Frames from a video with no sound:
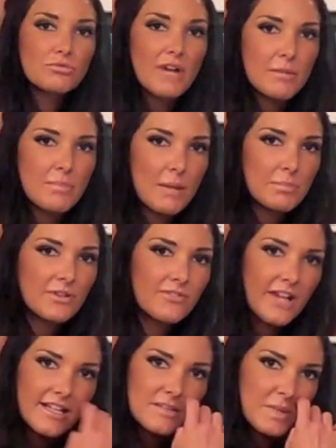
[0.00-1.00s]
red pepper
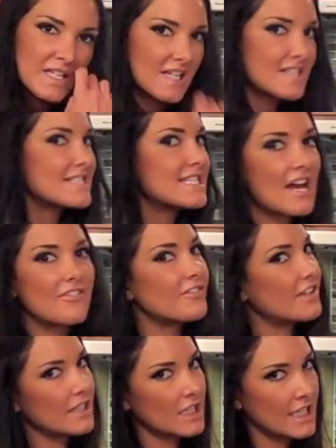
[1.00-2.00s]
flakes, but you
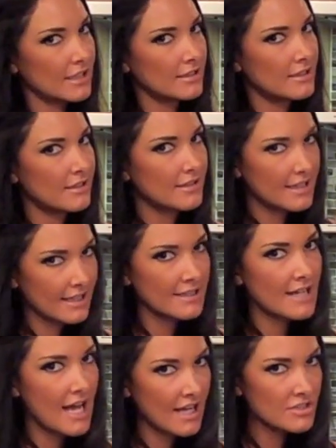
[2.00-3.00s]
definitely
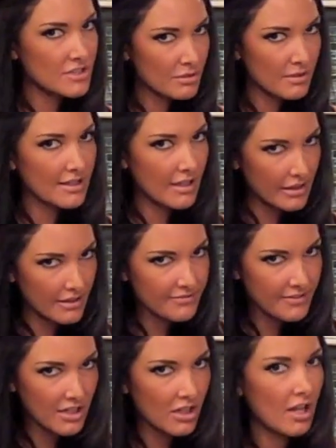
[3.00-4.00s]
cannot do without the
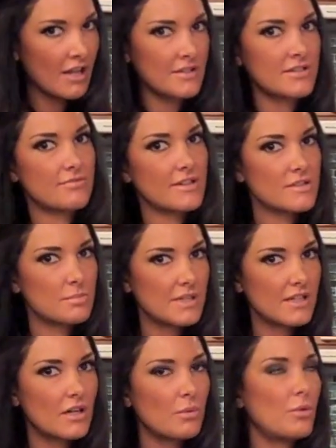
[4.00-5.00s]
fennel on this
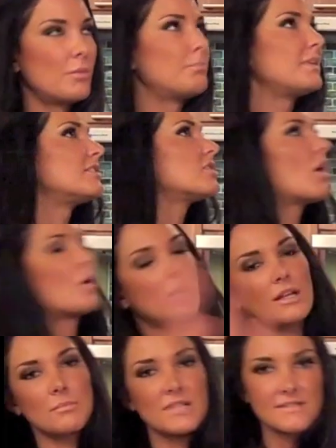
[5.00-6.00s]
recipe or we'll be
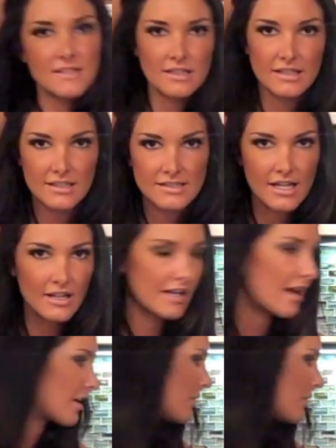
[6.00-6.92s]
totally missing the Italiano.